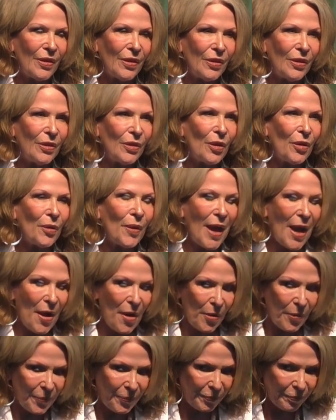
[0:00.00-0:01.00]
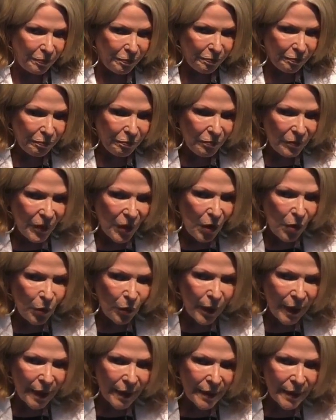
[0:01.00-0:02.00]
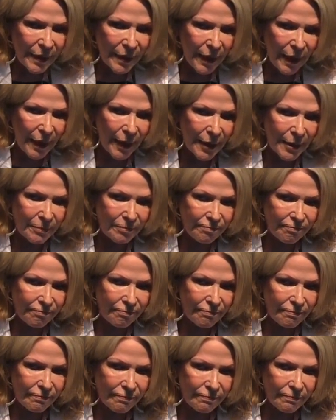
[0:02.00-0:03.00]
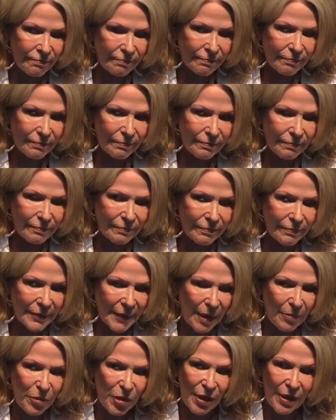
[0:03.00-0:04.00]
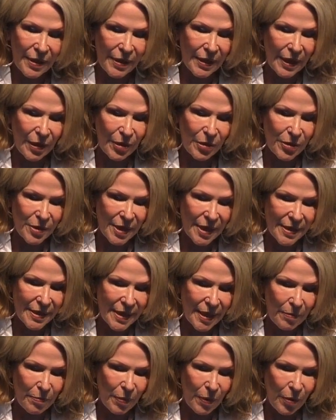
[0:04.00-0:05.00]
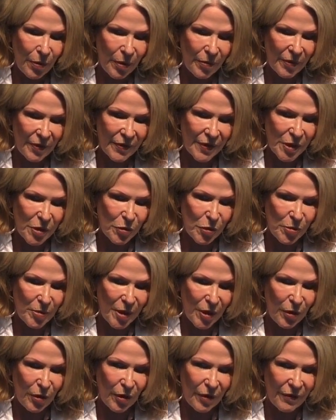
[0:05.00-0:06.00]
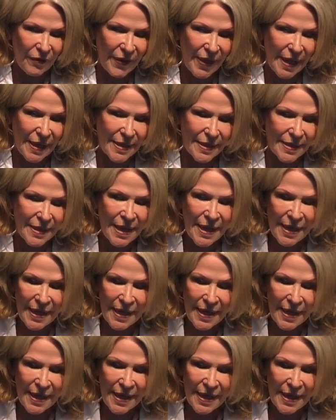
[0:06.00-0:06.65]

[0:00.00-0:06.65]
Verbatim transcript: You know how when um, I'm trying to think who says that poem, if it's Rumi or Hafez.